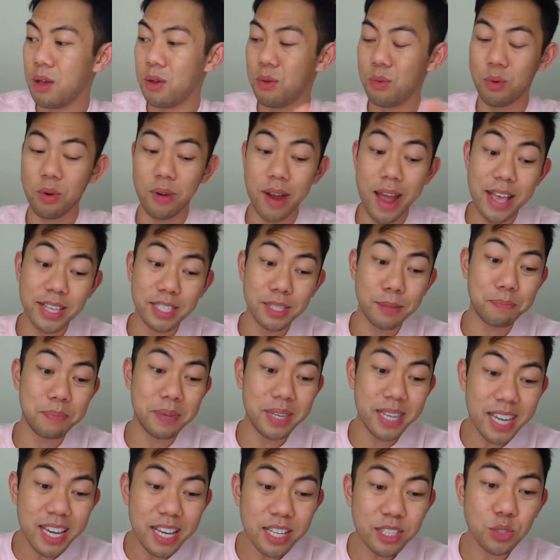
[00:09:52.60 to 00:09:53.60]
Whereas a
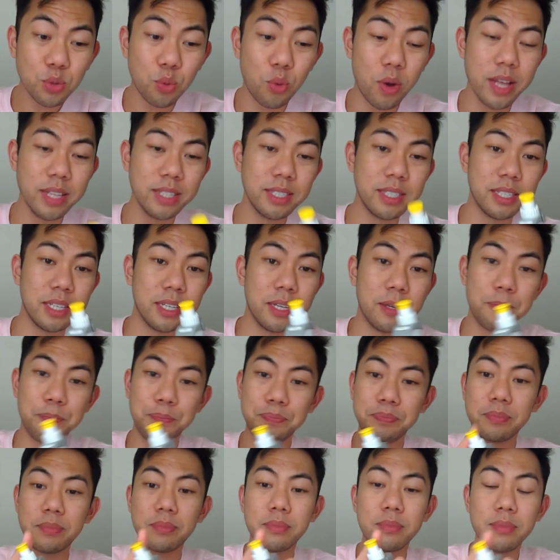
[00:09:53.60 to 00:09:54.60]
P20,
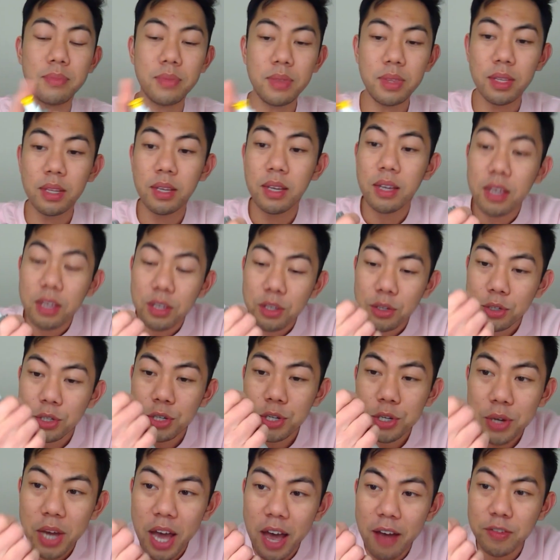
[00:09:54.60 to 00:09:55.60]
you
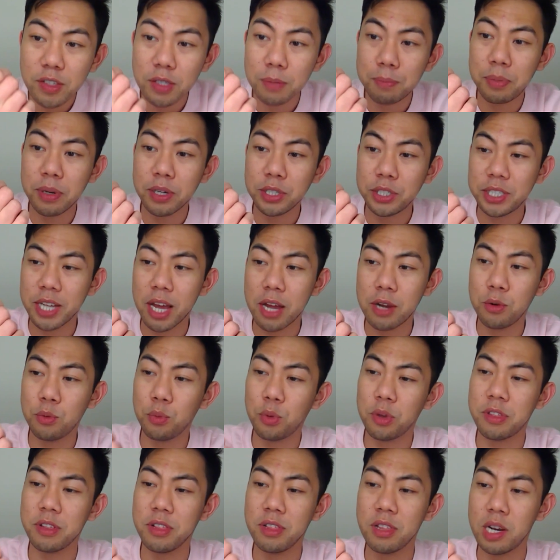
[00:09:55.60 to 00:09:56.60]
do have to push down
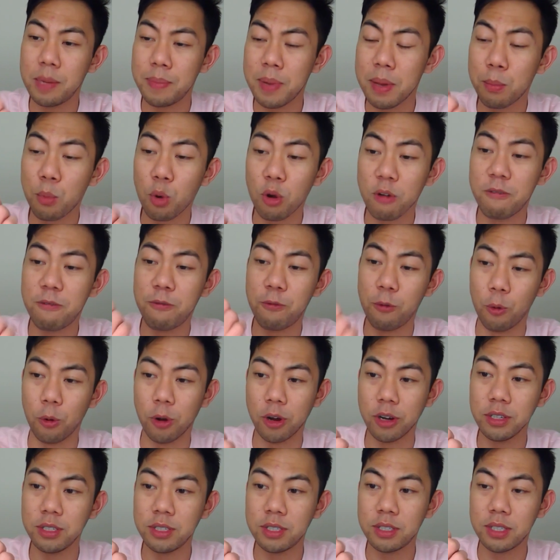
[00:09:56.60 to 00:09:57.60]
with a little bit more
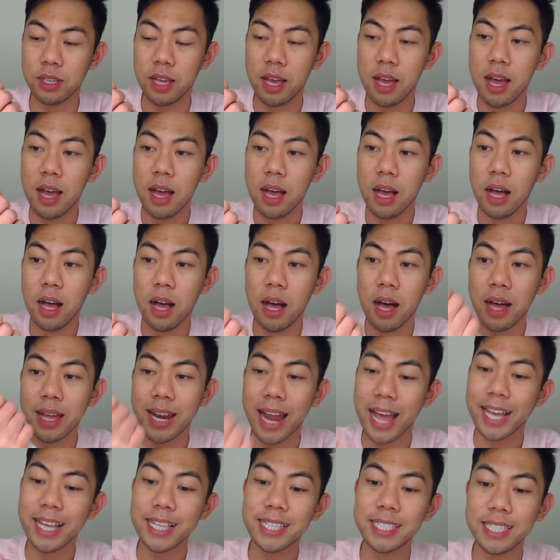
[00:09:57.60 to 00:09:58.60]
force. And
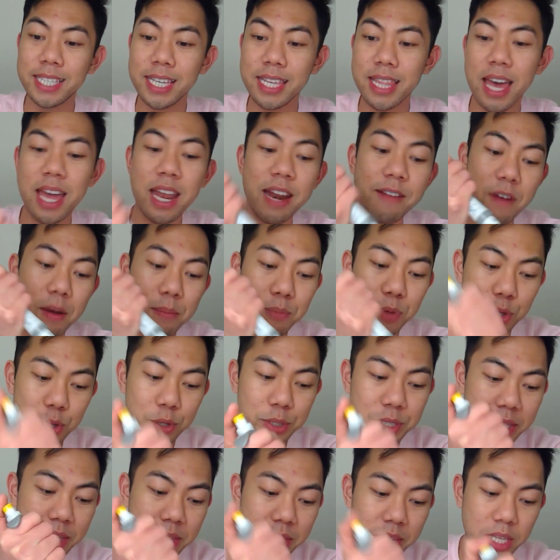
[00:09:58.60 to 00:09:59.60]
I can see that if I'm
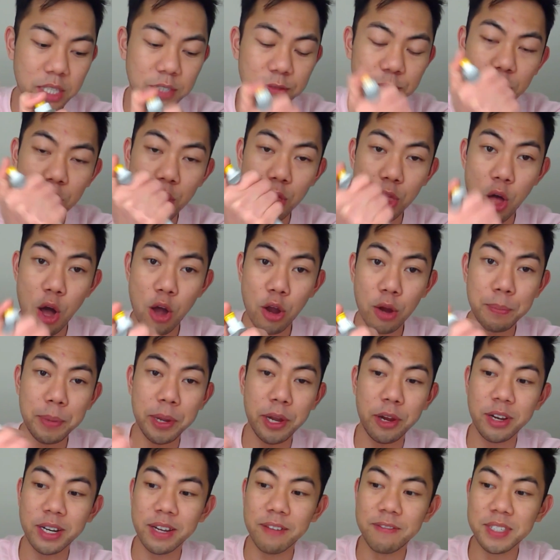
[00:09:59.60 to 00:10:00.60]
using this for a longer
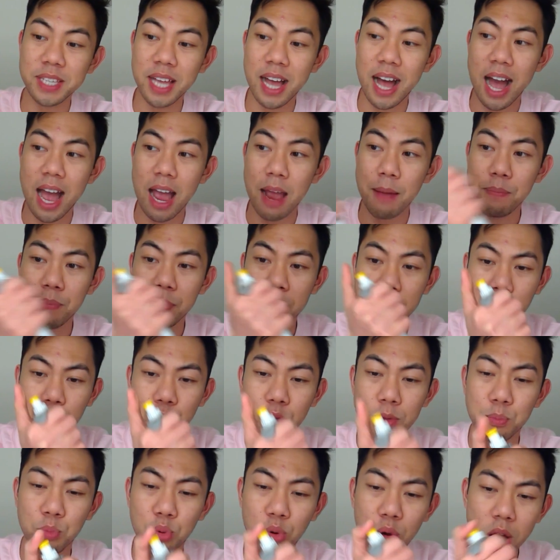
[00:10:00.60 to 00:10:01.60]
period of time, this
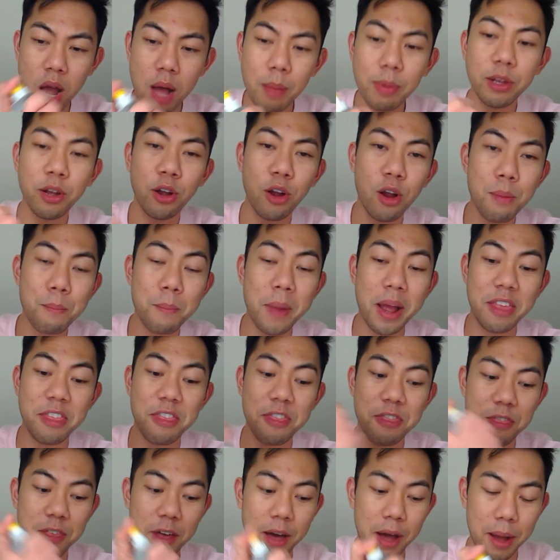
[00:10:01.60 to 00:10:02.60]
would probably hurt my
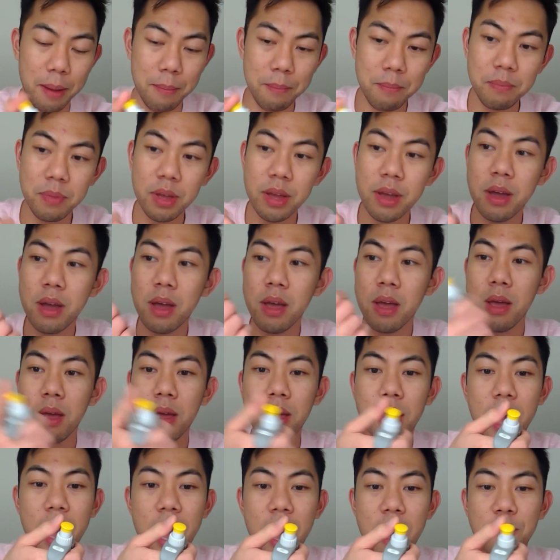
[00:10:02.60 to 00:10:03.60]
thumb
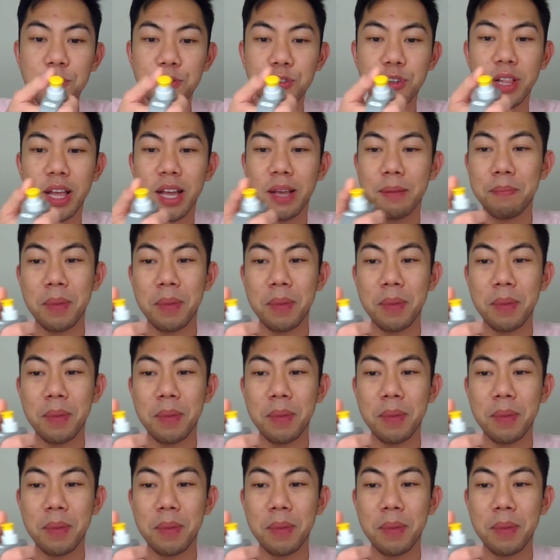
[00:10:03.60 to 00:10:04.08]
after like